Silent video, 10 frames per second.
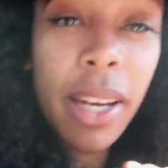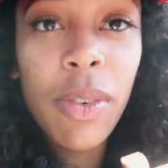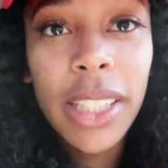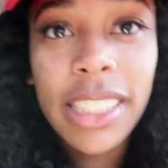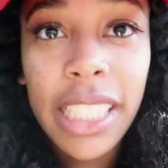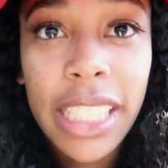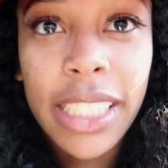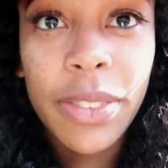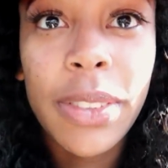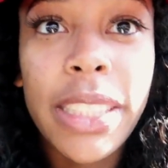Anyways,
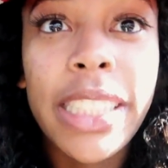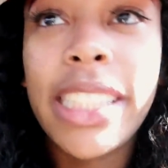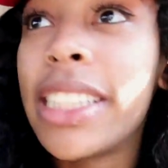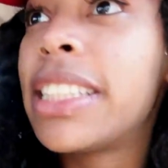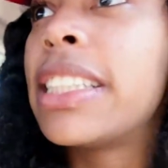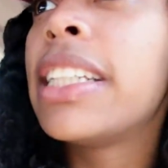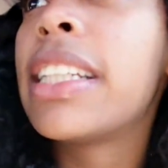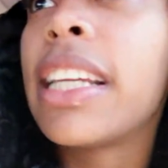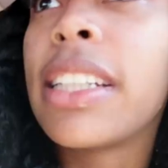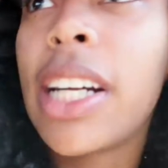yeah, we're
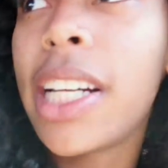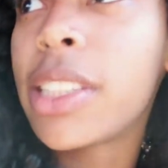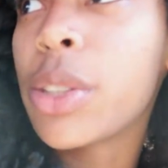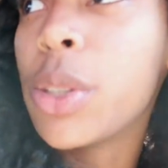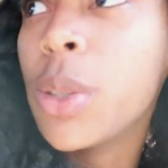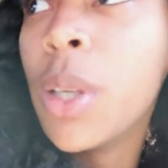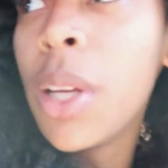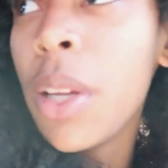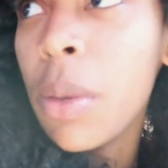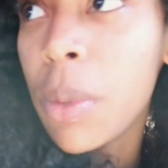sitting at the hospital
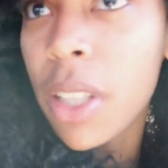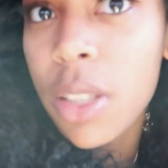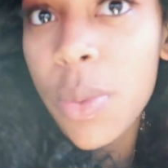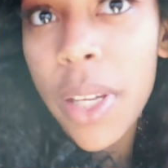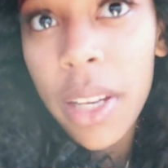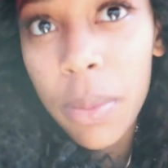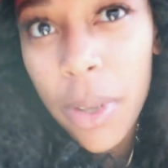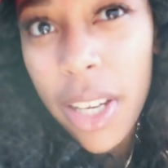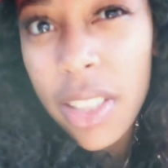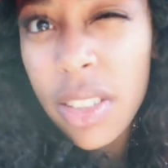because we got a
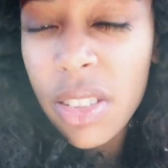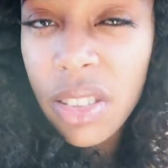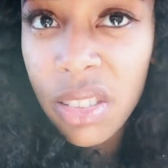practice